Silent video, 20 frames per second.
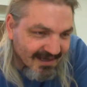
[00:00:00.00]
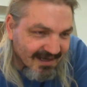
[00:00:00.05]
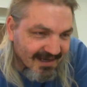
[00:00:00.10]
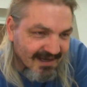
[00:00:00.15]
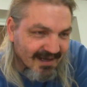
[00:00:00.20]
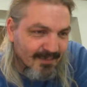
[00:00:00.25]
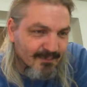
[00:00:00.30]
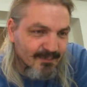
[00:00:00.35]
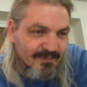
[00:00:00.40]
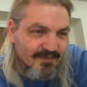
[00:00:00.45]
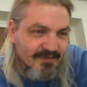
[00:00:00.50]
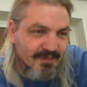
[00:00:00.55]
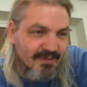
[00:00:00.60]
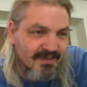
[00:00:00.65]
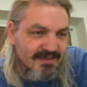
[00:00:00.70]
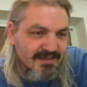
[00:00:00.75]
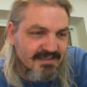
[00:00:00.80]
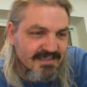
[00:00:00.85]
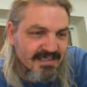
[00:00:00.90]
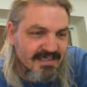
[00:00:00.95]
So
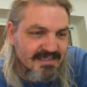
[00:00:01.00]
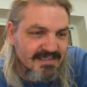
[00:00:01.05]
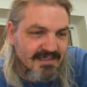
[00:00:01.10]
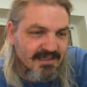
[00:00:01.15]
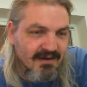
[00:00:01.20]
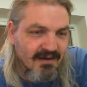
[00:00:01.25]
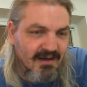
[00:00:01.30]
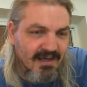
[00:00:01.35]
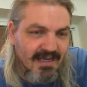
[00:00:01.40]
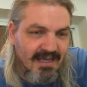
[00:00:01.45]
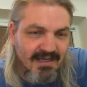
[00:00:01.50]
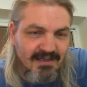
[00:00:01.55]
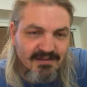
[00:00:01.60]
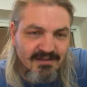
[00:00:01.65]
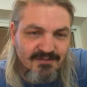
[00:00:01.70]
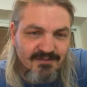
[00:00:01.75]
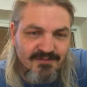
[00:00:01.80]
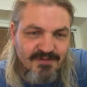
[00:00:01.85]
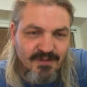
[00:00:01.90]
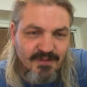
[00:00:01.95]
under the testing, I
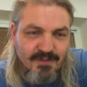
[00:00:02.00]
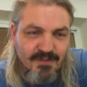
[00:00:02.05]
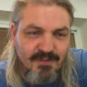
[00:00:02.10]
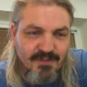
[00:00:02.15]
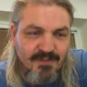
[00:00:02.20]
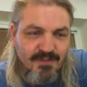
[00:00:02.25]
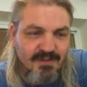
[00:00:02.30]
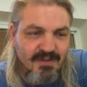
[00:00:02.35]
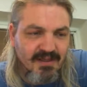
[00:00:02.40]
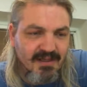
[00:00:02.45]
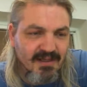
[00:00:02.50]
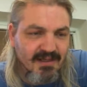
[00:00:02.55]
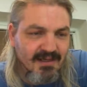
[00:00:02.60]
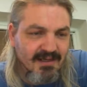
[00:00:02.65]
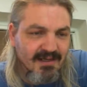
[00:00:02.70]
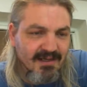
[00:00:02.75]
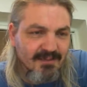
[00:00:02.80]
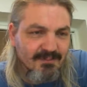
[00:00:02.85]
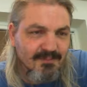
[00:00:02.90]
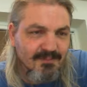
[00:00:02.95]
added a few
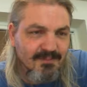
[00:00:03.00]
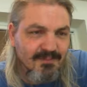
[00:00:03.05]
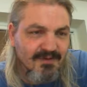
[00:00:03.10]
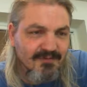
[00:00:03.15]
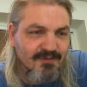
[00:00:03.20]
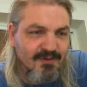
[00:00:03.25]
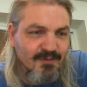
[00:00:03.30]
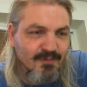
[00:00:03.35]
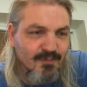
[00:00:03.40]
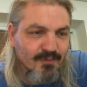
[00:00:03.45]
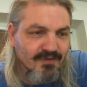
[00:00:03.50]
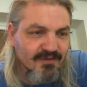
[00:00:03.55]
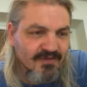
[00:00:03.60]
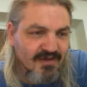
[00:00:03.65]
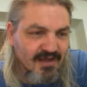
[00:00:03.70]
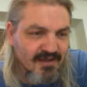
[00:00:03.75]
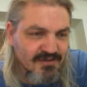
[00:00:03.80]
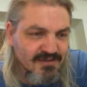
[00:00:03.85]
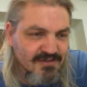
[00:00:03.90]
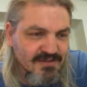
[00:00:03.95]
more
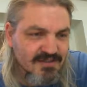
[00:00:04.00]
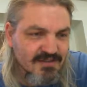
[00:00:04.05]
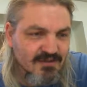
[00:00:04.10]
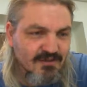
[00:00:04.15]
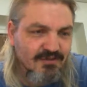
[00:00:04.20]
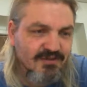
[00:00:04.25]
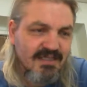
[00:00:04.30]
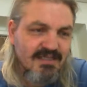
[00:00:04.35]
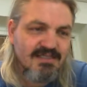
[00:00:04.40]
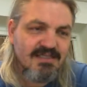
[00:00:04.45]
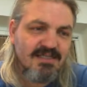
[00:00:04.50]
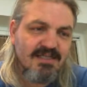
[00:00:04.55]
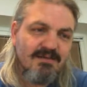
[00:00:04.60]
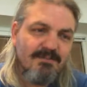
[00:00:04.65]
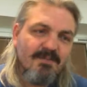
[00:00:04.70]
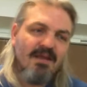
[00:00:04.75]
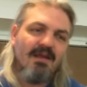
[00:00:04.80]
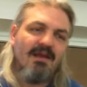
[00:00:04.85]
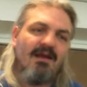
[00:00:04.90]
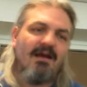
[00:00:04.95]
discussions on testing,
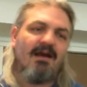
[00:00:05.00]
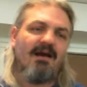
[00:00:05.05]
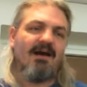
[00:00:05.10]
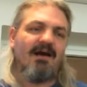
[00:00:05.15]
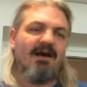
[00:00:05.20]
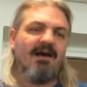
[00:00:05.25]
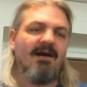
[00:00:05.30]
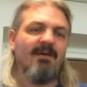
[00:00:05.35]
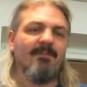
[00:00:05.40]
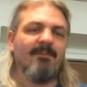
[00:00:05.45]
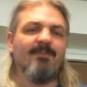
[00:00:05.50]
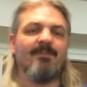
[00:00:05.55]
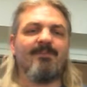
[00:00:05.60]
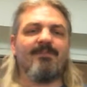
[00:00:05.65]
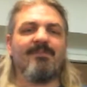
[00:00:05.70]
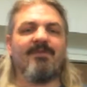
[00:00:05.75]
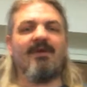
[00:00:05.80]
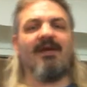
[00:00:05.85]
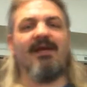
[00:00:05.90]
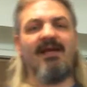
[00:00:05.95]

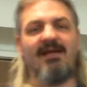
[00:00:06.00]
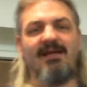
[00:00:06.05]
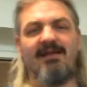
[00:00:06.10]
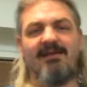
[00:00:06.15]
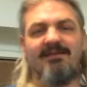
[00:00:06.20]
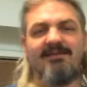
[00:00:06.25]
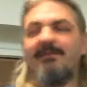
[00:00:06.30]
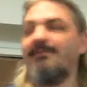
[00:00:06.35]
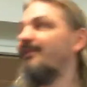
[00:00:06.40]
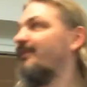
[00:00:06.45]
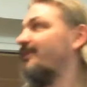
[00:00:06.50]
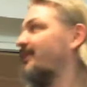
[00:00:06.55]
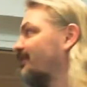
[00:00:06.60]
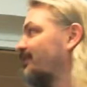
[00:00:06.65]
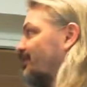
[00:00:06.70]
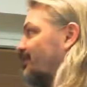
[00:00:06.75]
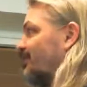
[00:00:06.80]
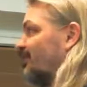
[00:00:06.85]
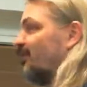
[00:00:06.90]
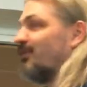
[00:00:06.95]
and some of the
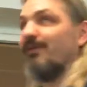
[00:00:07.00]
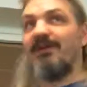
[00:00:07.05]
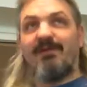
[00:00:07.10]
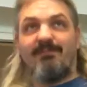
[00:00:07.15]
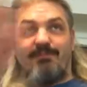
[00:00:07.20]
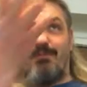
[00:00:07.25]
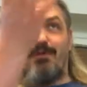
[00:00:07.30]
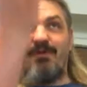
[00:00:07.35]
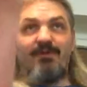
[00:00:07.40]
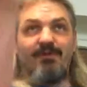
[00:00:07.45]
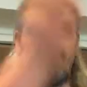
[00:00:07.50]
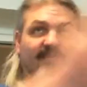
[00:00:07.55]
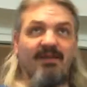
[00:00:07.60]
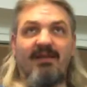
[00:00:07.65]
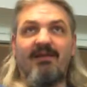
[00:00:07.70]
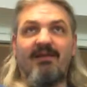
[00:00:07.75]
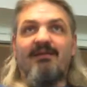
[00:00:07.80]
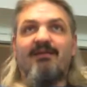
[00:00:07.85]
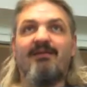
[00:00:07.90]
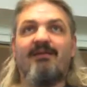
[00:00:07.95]
things you could do, and I posted
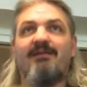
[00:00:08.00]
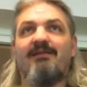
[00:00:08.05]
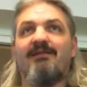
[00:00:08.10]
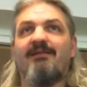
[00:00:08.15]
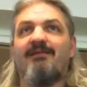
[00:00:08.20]
that in the